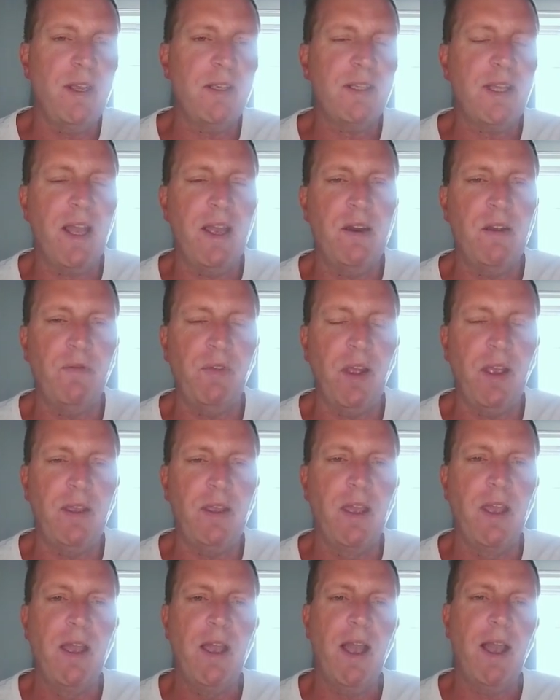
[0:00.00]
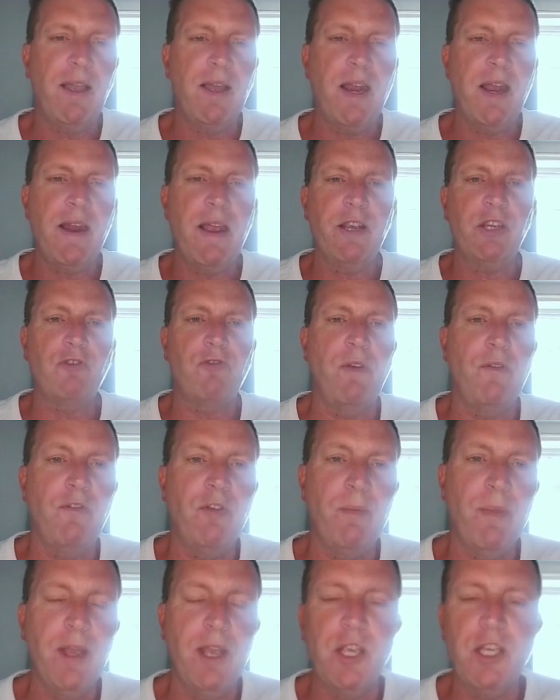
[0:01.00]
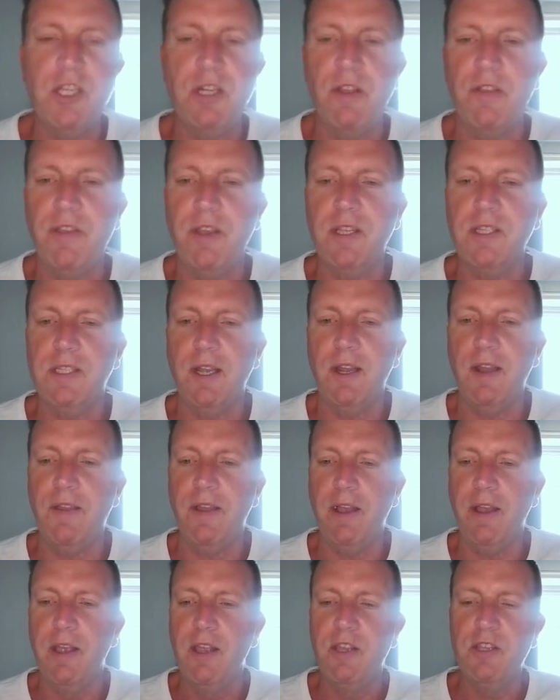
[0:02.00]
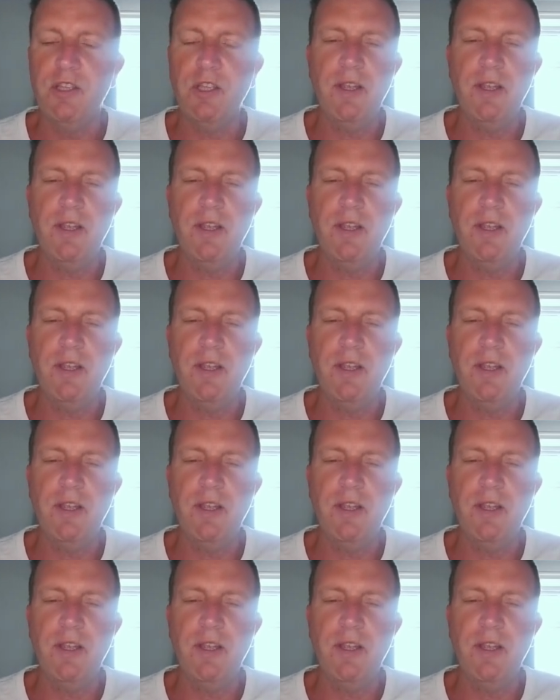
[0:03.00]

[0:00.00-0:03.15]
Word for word: and it's kind of like I can add extra information and things like that.